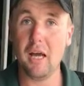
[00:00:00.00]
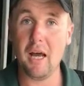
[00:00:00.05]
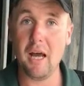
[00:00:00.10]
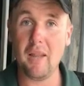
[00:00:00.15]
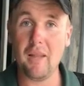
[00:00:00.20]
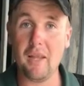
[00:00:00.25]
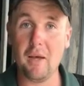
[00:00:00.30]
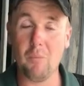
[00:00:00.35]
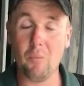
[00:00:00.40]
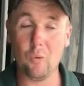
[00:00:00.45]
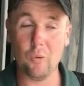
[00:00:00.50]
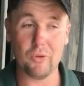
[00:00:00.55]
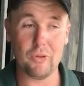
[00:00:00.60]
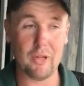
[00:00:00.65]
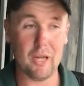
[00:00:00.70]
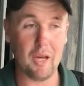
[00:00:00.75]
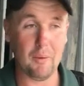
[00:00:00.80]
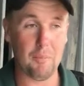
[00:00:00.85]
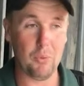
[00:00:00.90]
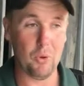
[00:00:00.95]
and then we'll
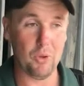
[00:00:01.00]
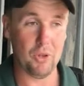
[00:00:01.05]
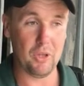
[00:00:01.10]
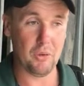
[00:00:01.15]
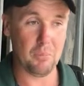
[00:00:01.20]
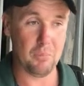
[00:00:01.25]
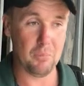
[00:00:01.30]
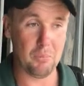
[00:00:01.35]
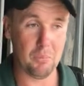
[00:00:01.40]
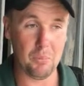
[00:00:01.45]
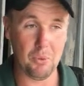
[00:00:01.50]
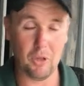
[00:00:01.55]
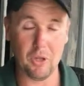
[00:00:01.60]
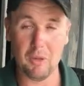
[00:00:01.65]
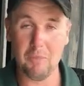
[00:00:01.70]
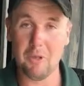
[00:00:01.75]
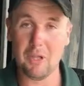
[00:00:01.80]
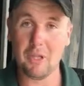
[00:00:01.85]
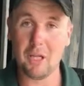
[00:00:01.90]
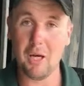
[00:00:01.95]
start putting them
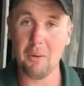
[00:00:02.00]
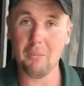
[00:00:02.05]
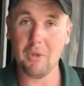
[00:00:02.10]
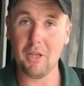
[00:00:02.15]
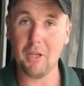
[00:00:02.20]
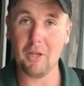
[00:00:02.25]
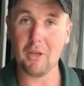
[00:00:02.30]
in company.